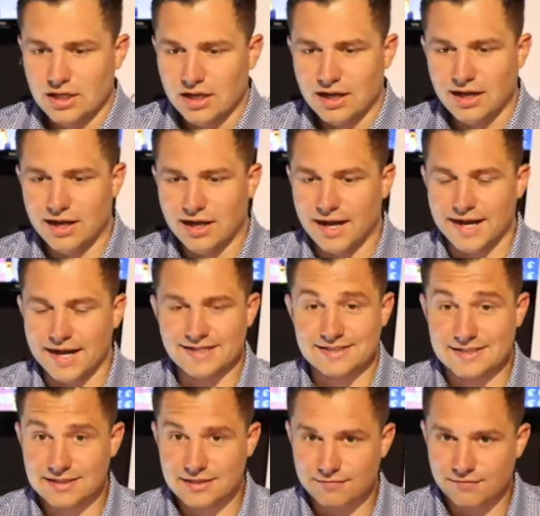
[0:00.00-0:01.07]

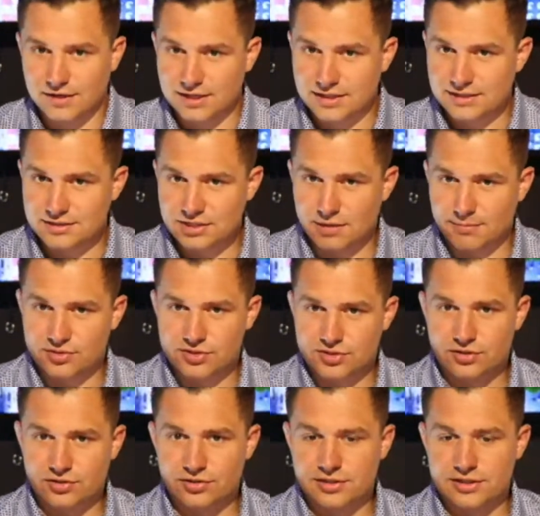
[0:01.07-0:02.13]
identify these
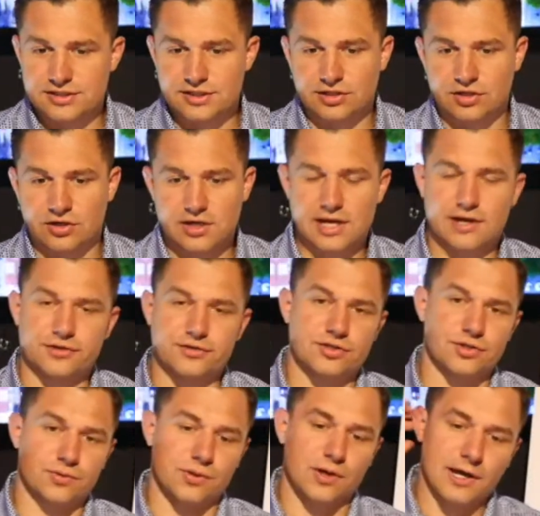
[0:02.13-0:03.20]
opportunities and learn how
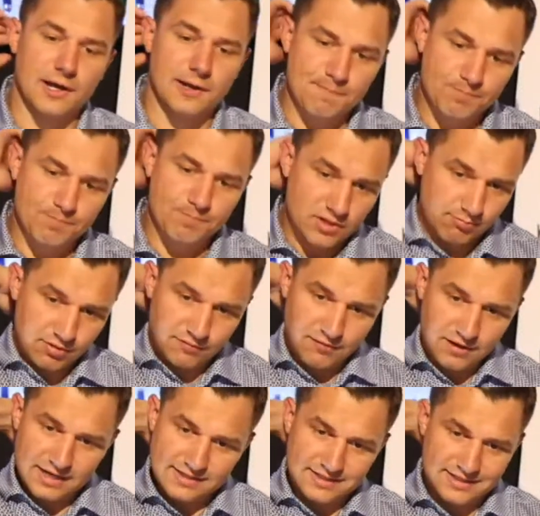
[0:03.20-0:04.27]
to
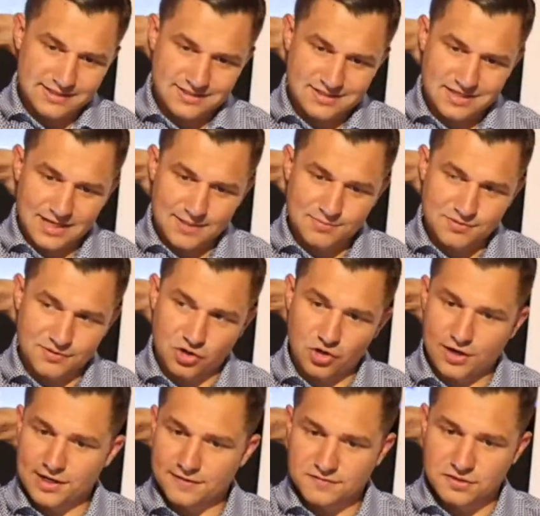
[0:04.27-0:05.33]
provide these types of
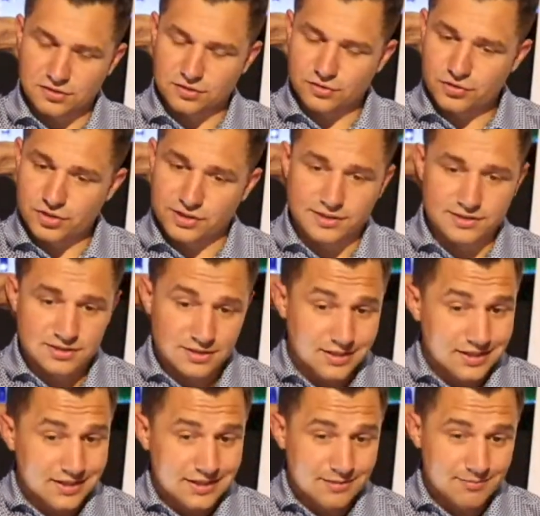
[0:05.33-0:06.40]
creative solutions,
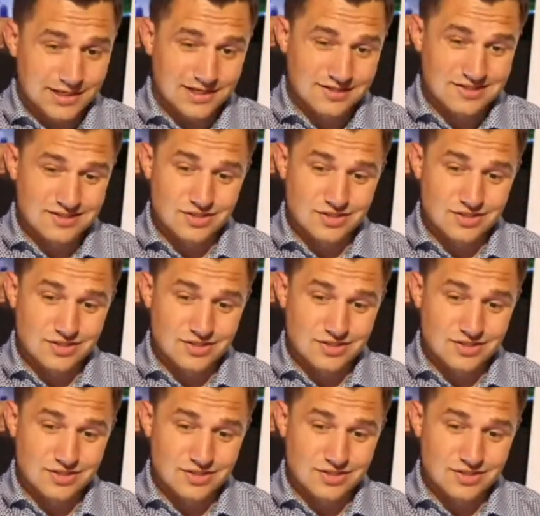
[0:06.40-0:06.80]
because